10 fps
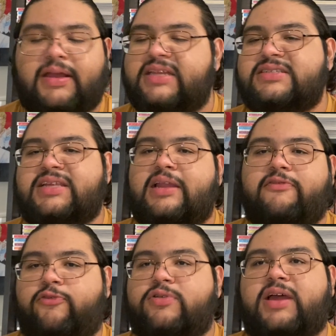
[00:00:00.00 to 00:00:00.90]
I just said it
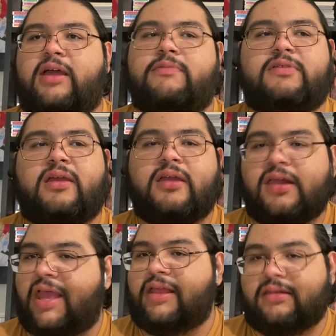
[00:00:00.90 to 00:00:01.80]
four times,
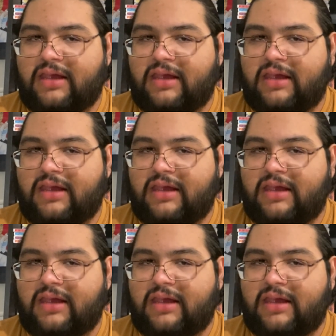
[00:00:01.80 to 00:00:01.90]
and